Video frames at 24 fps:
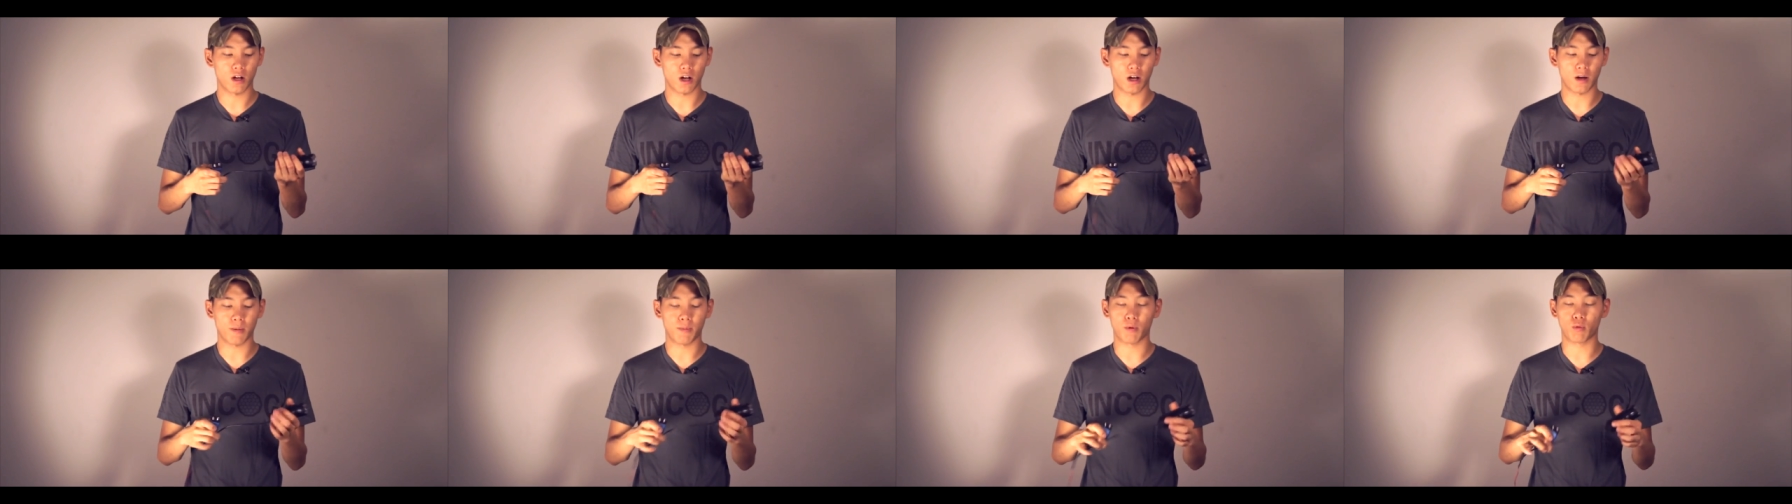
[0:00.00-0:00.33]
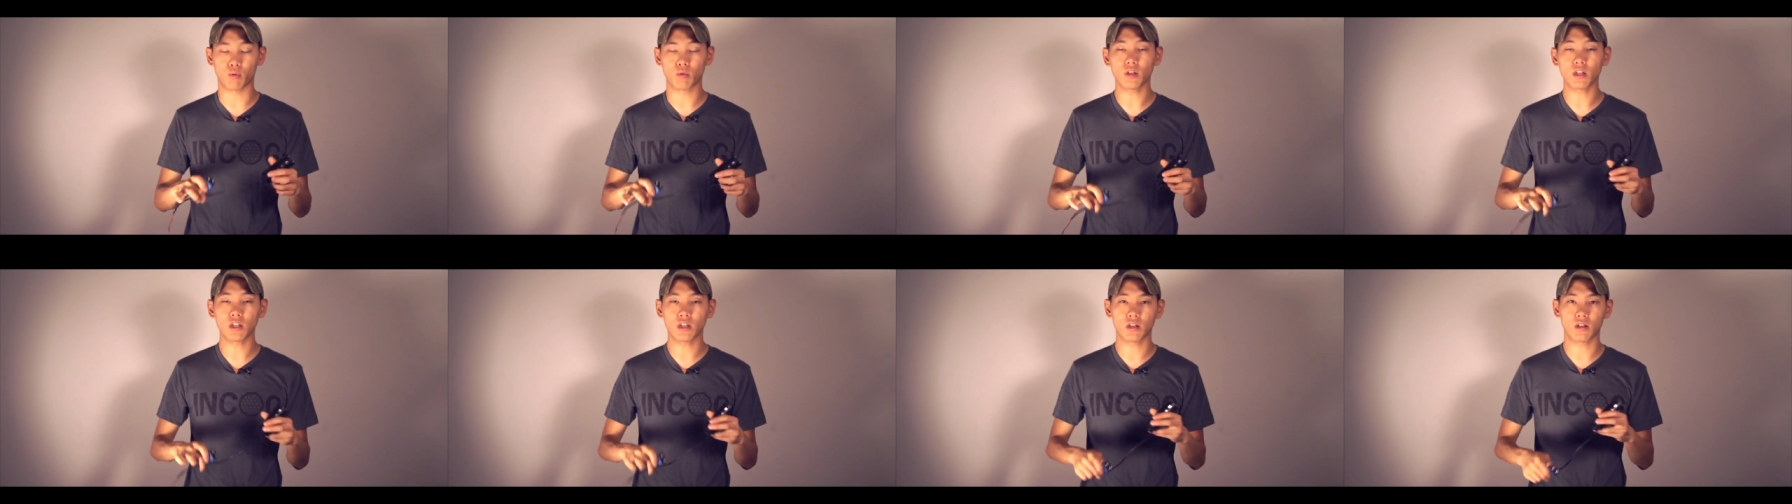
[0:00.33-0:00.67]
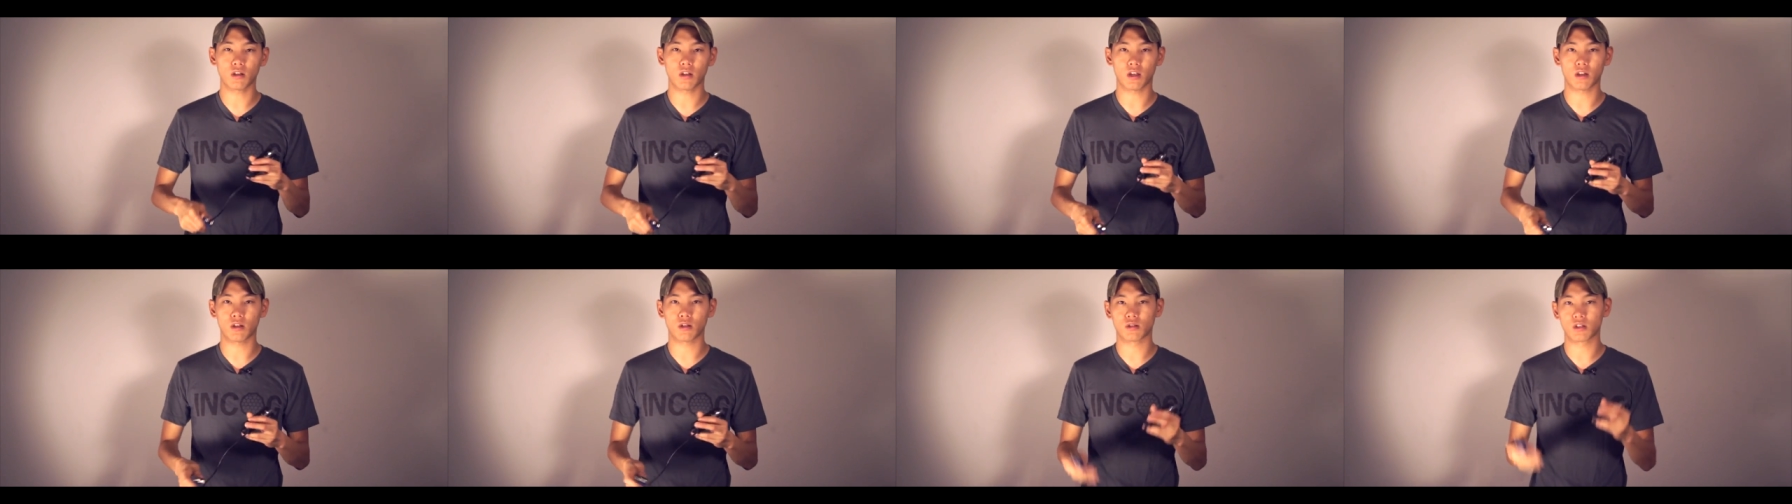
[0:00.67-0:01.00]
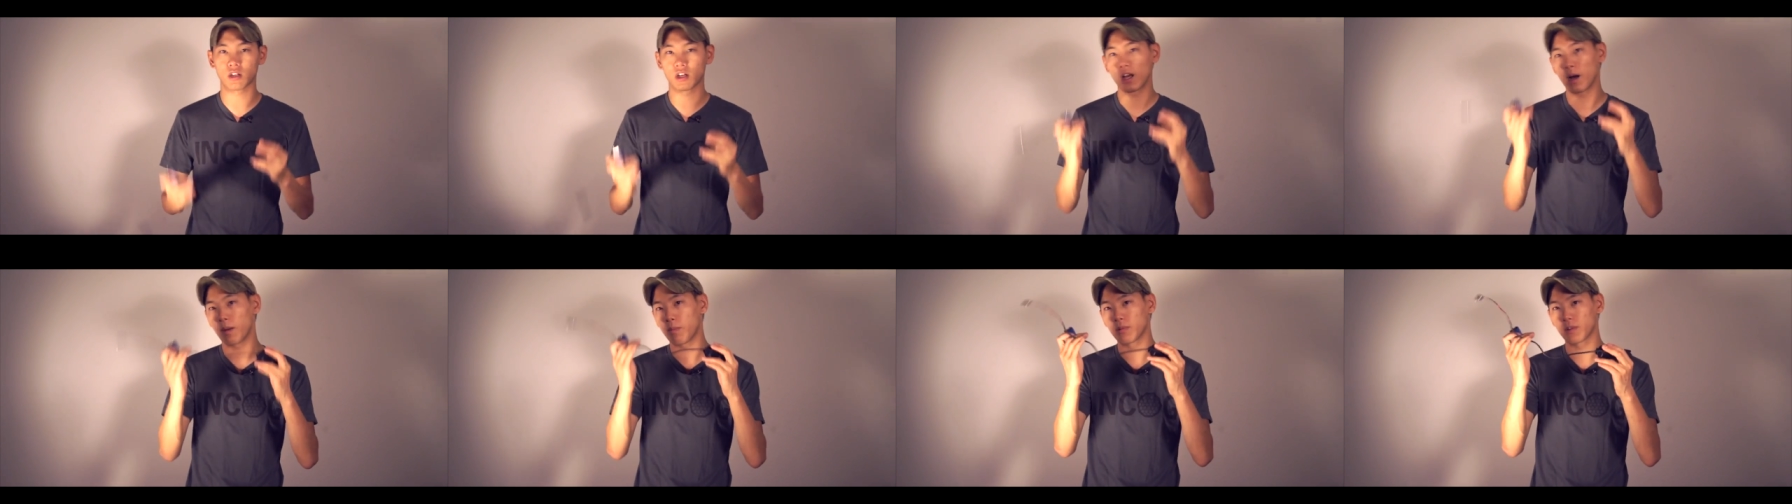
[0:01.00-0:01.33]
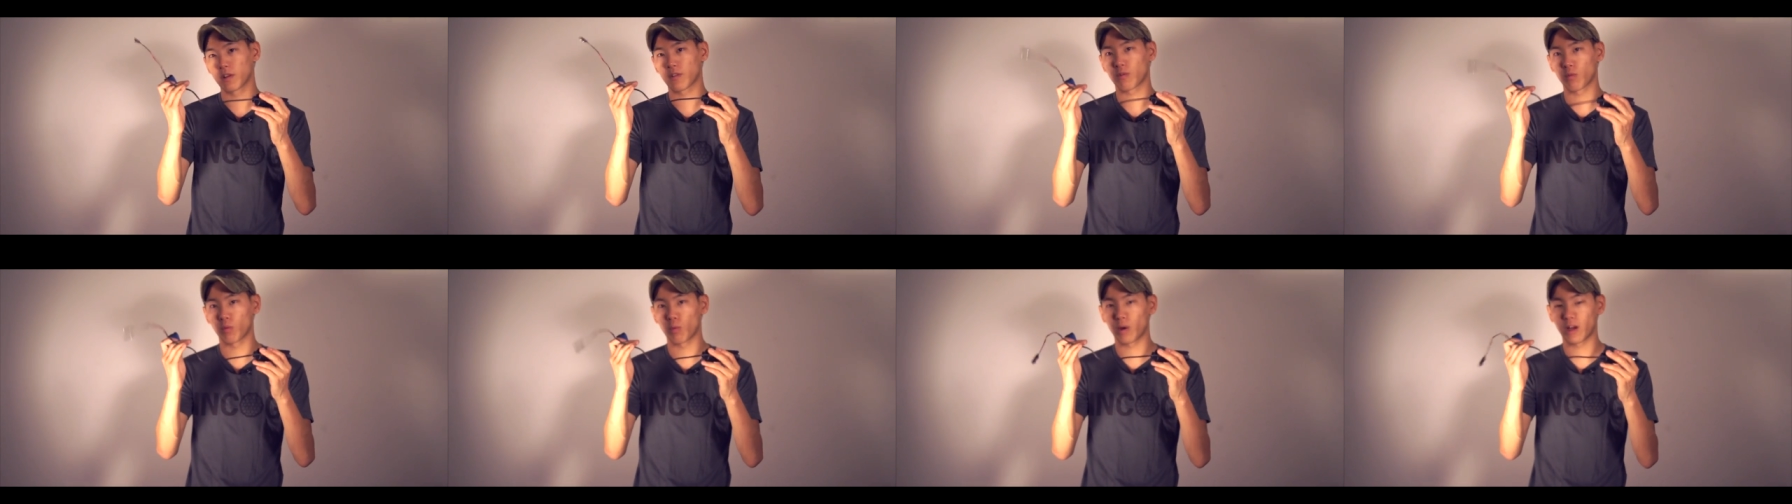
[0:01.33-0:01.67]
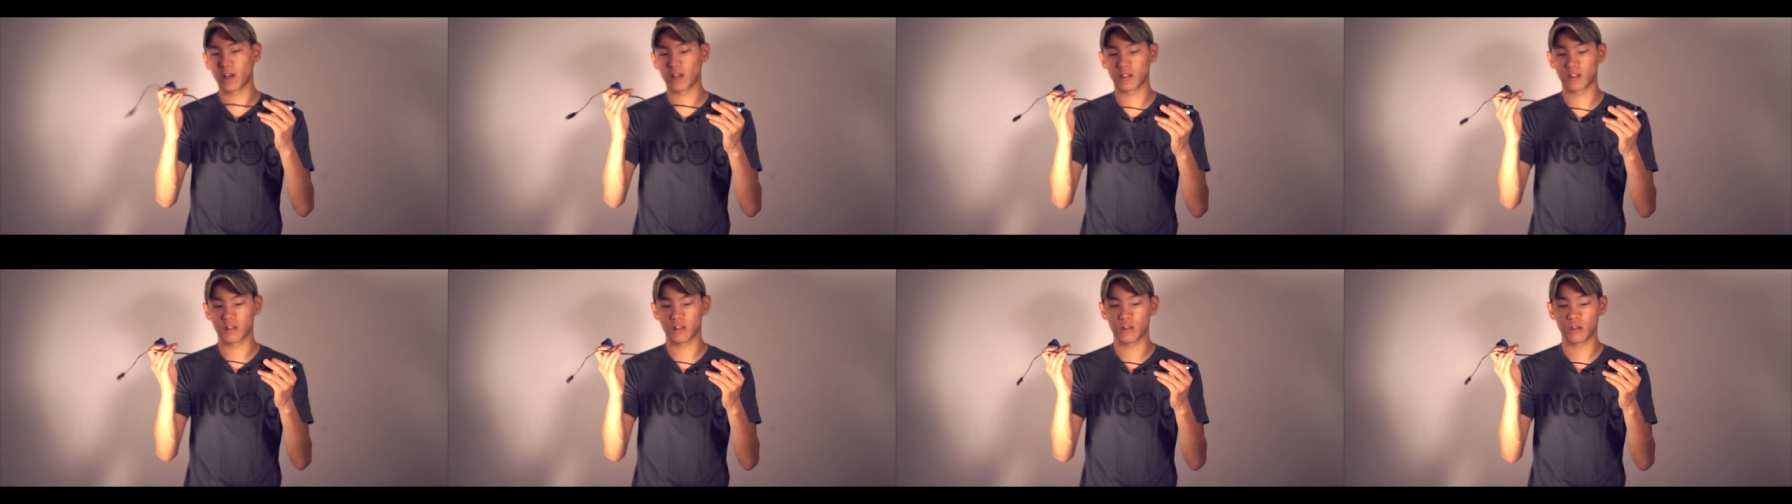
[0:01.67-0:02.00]
Uh, but really good that there's a couple different
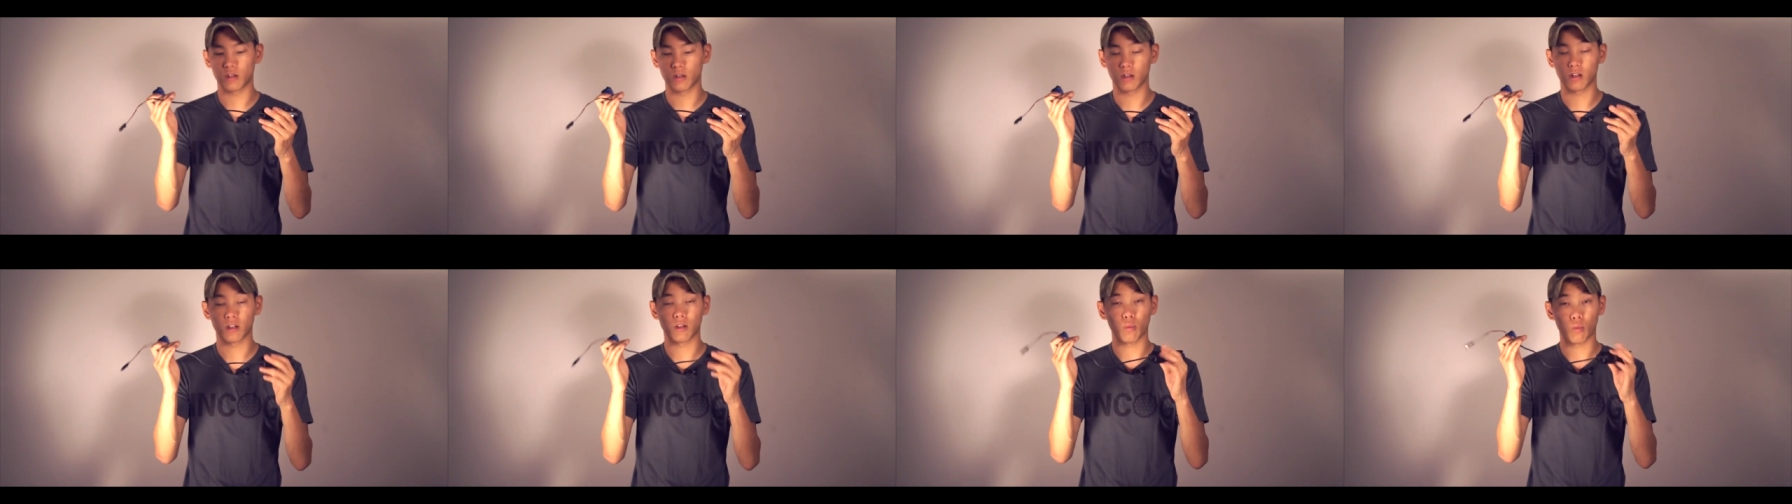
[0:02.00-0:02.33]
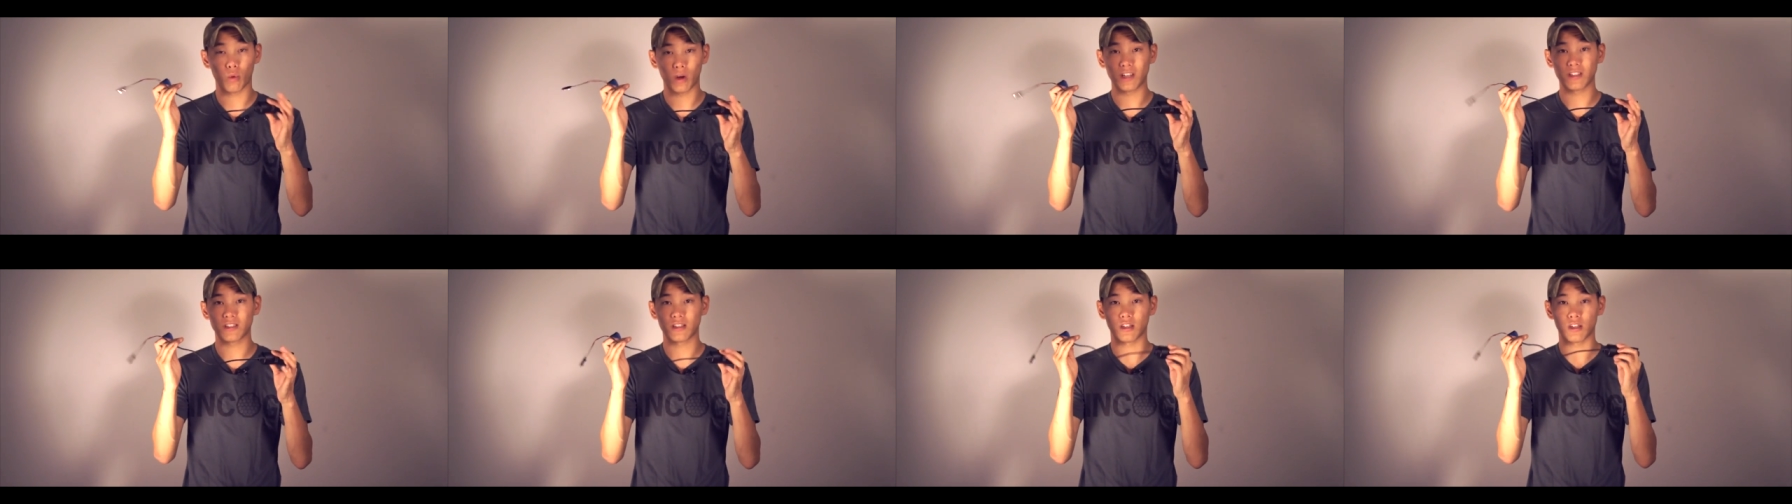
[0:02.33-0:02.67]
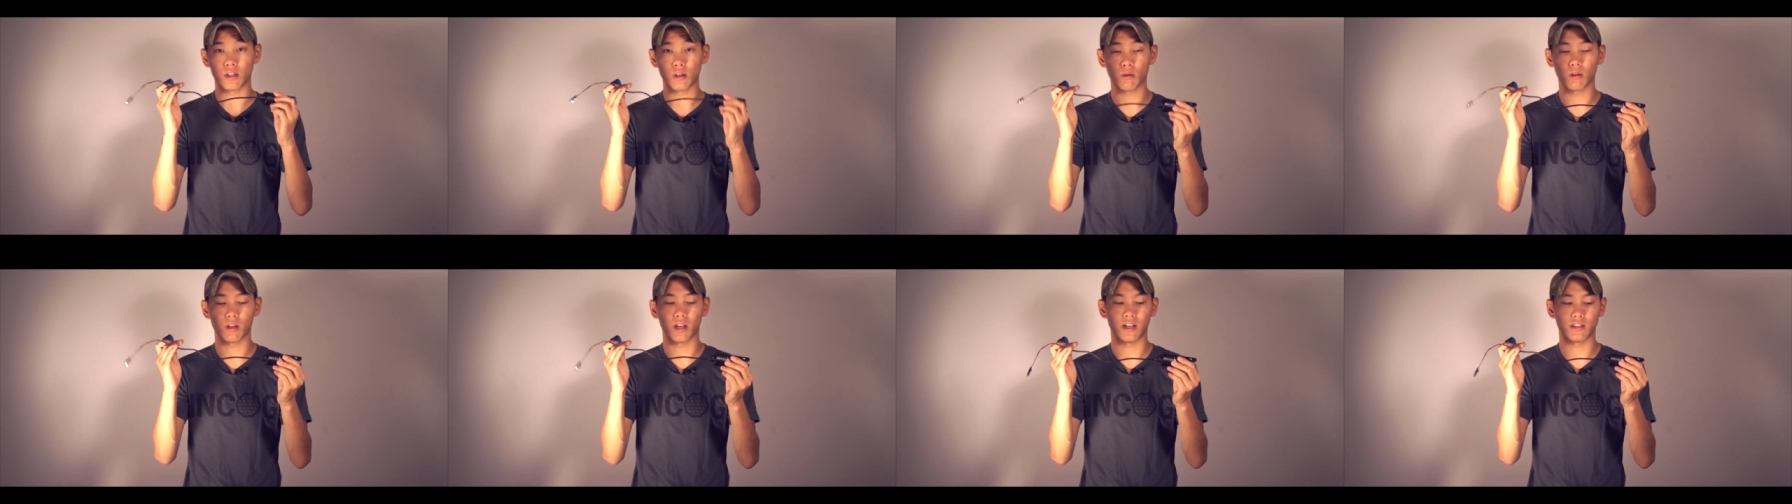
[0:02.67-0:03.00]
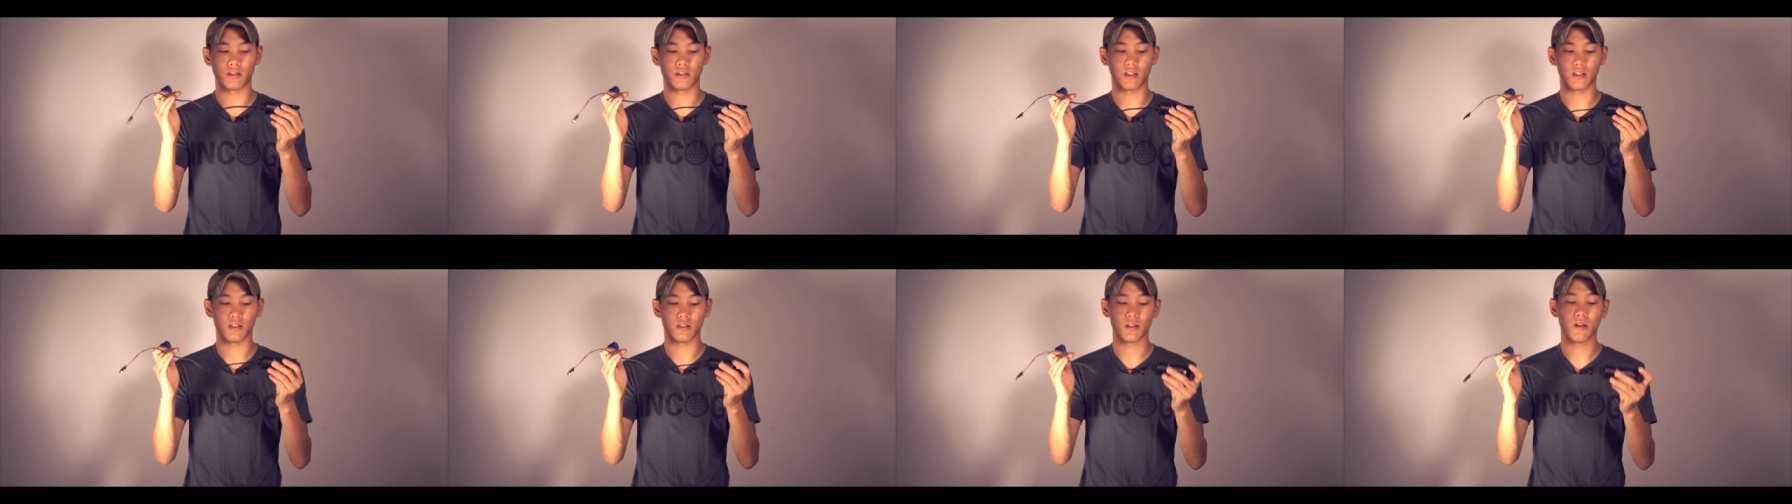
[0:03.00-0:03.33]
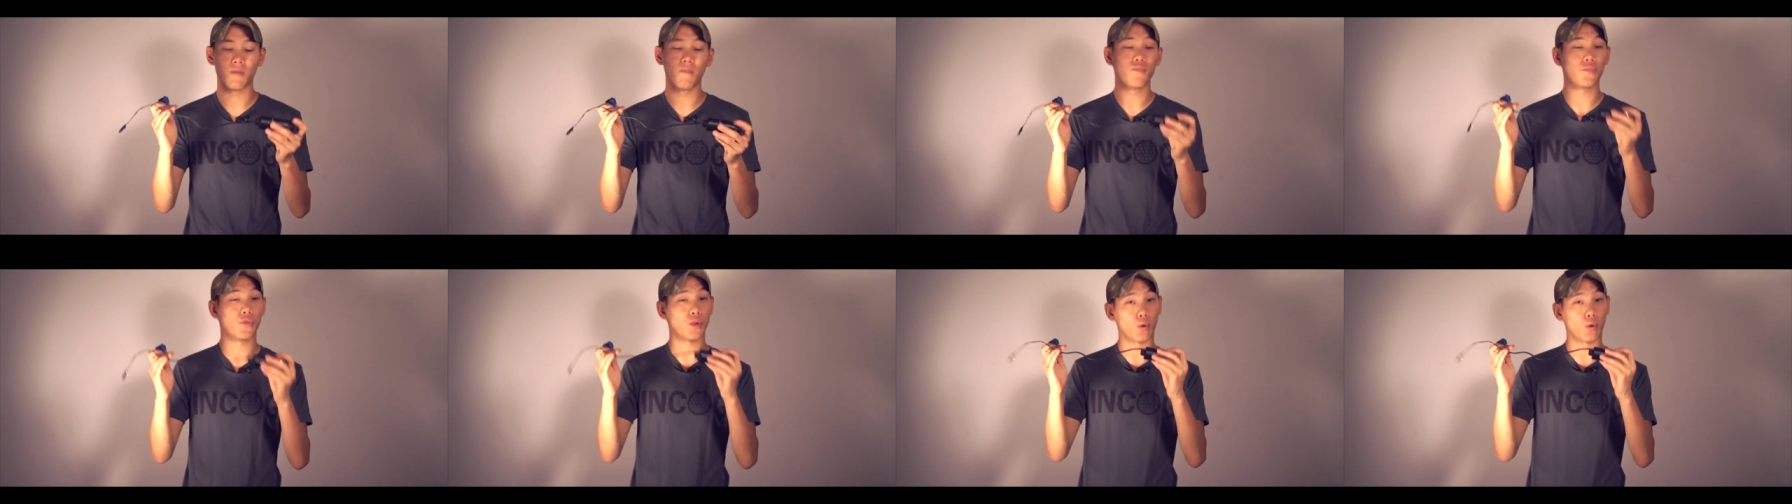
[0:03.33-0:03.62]
way to, ways to utilize this.